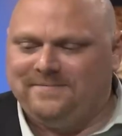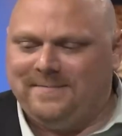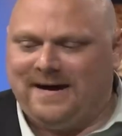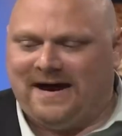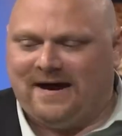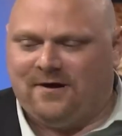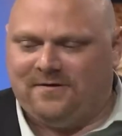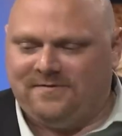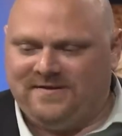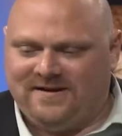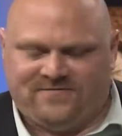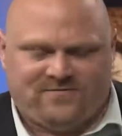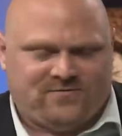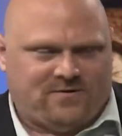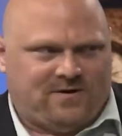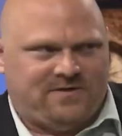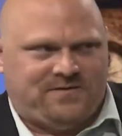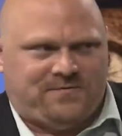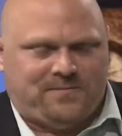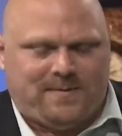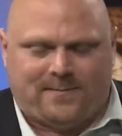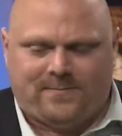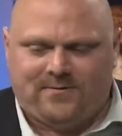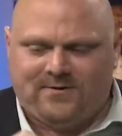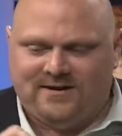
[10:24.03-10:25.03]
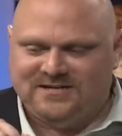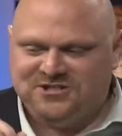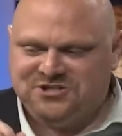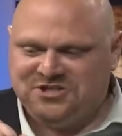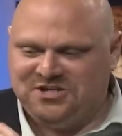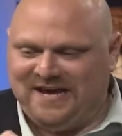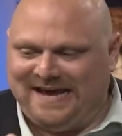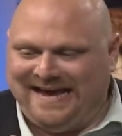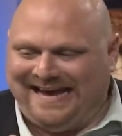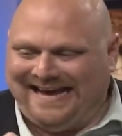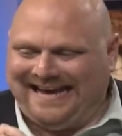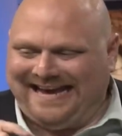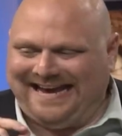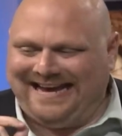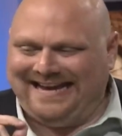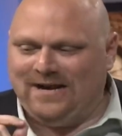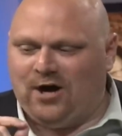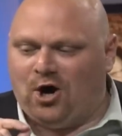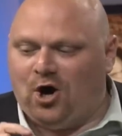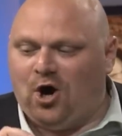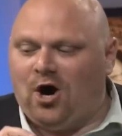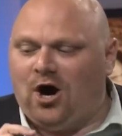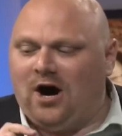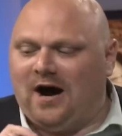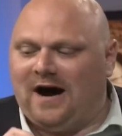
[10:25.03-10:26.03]
mouth after all this preparation in
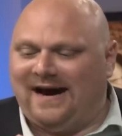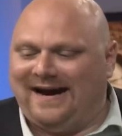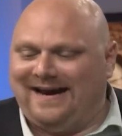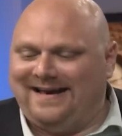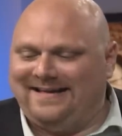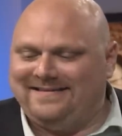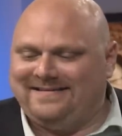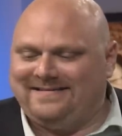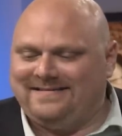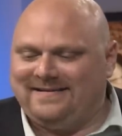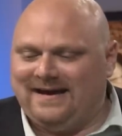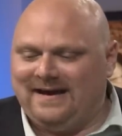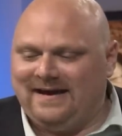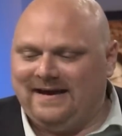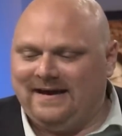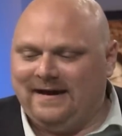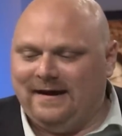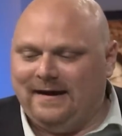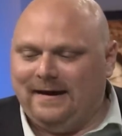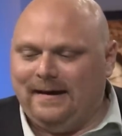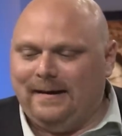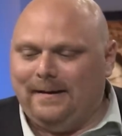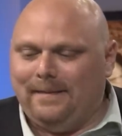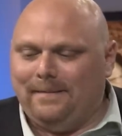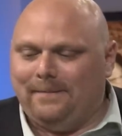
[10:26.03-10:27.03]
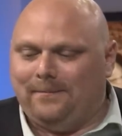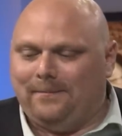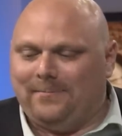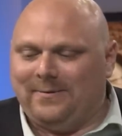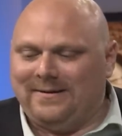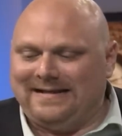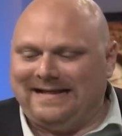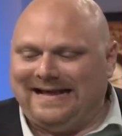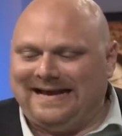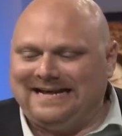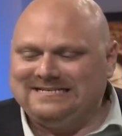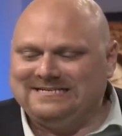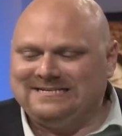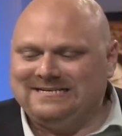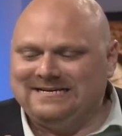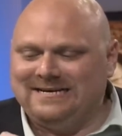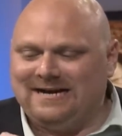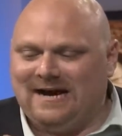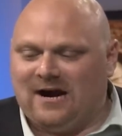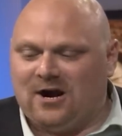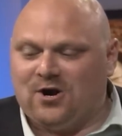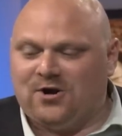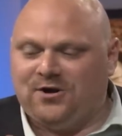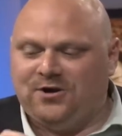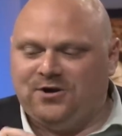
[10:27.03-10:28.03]
awe and say, "Blessed
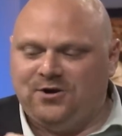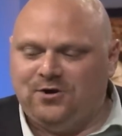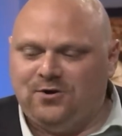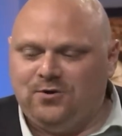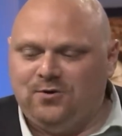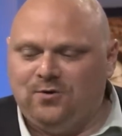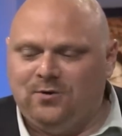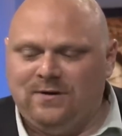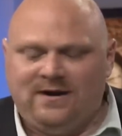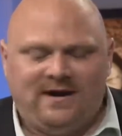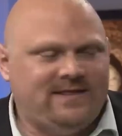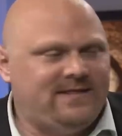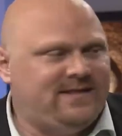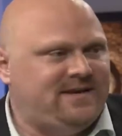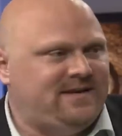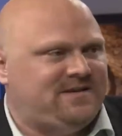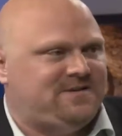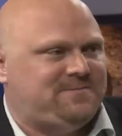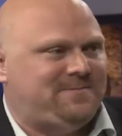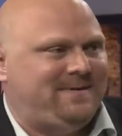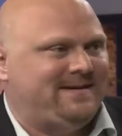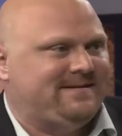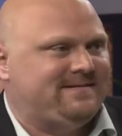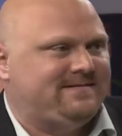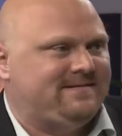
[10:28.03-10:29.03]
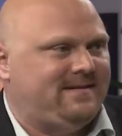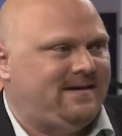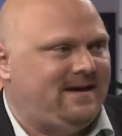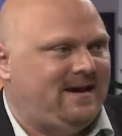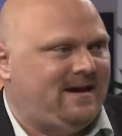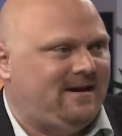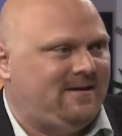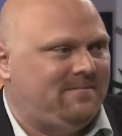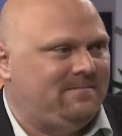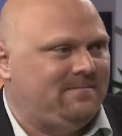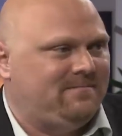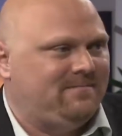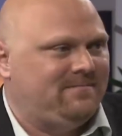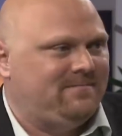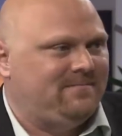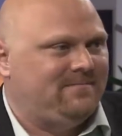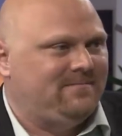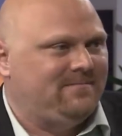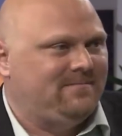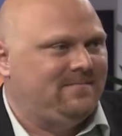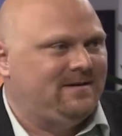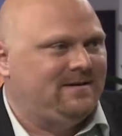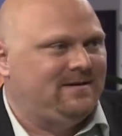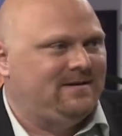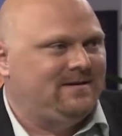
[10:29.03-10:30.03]
are you," and then he speaks the name.
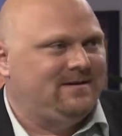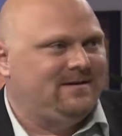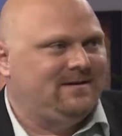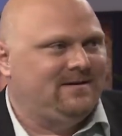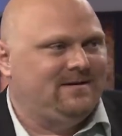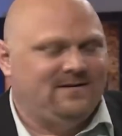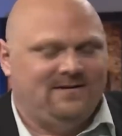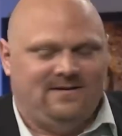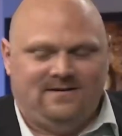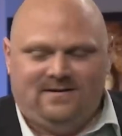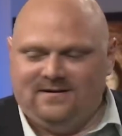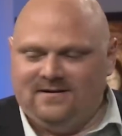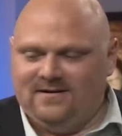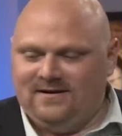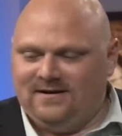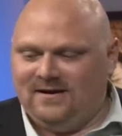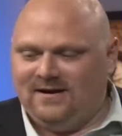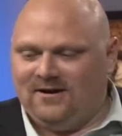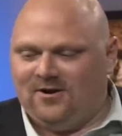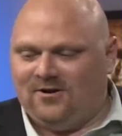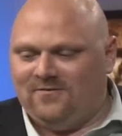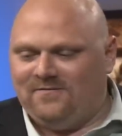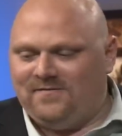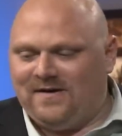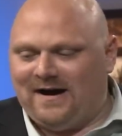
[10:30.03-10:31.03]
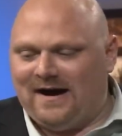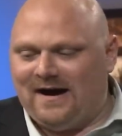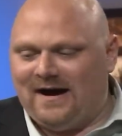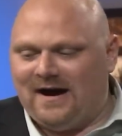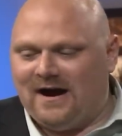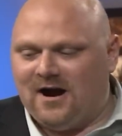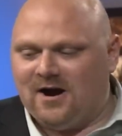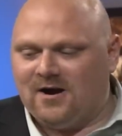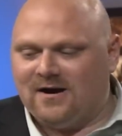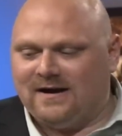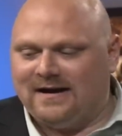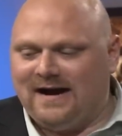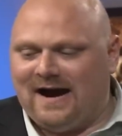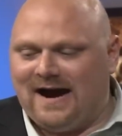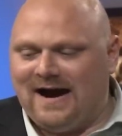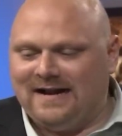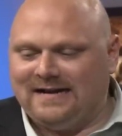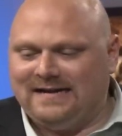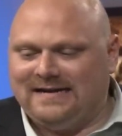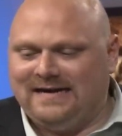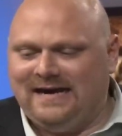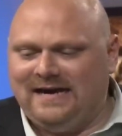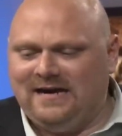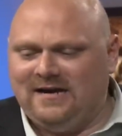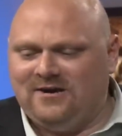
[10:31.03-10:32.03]
Yehovah, our
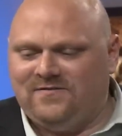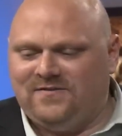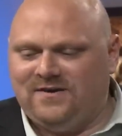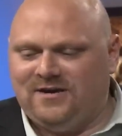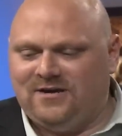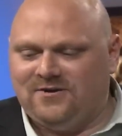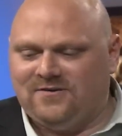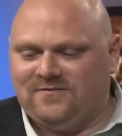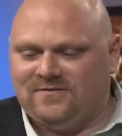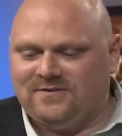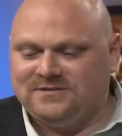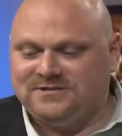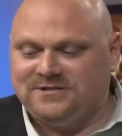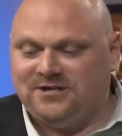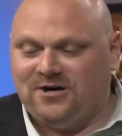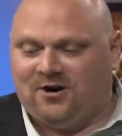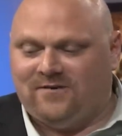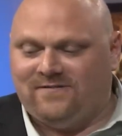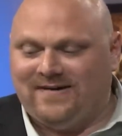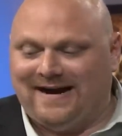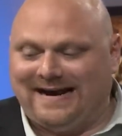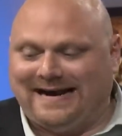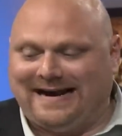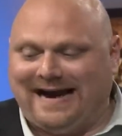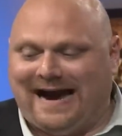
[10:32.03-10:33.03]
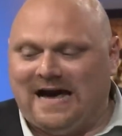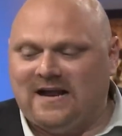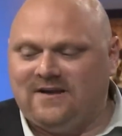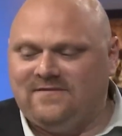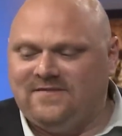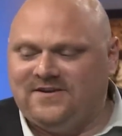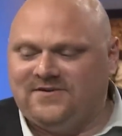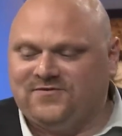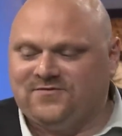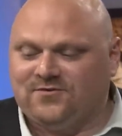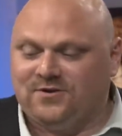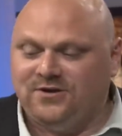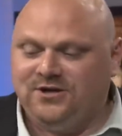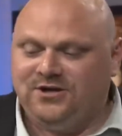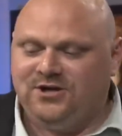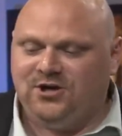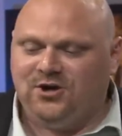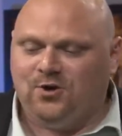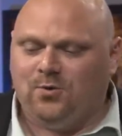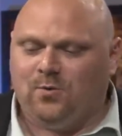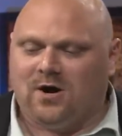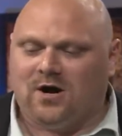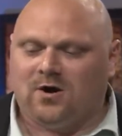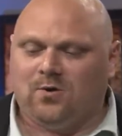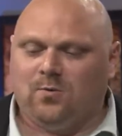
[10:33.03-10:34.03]
God, King of the universe, Yehovah, God of Israel,
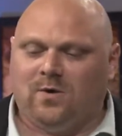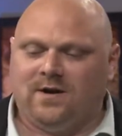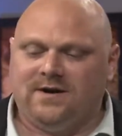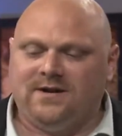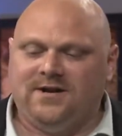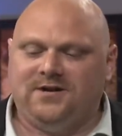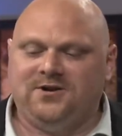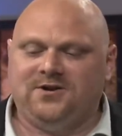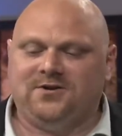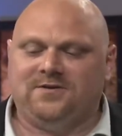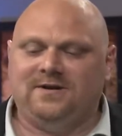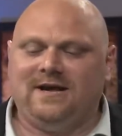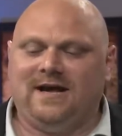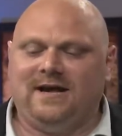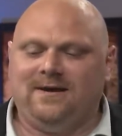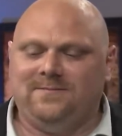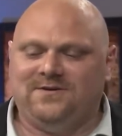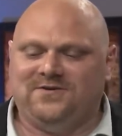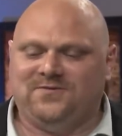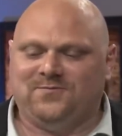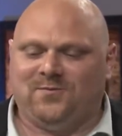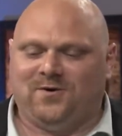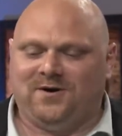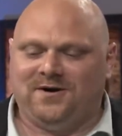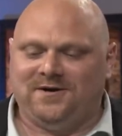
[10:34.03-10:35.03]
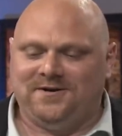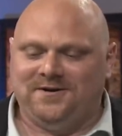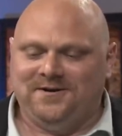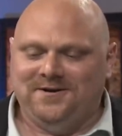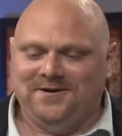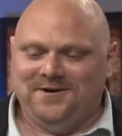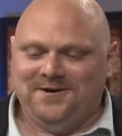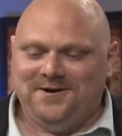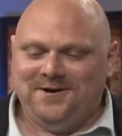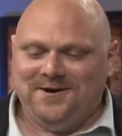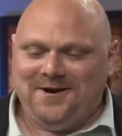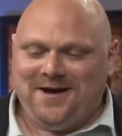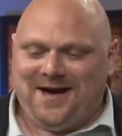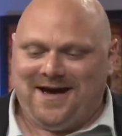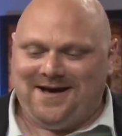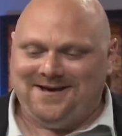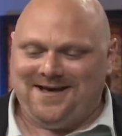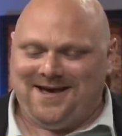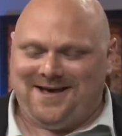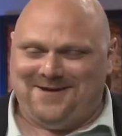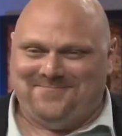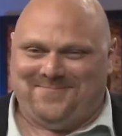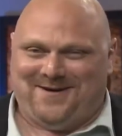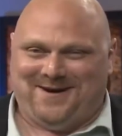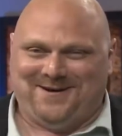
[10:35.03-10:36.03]
you are one and your name is one.
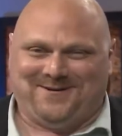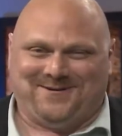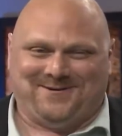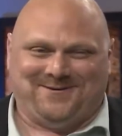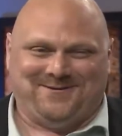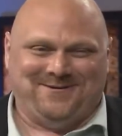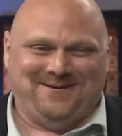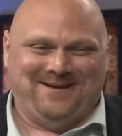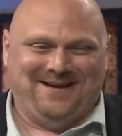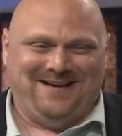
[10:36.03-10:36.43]
And Michael,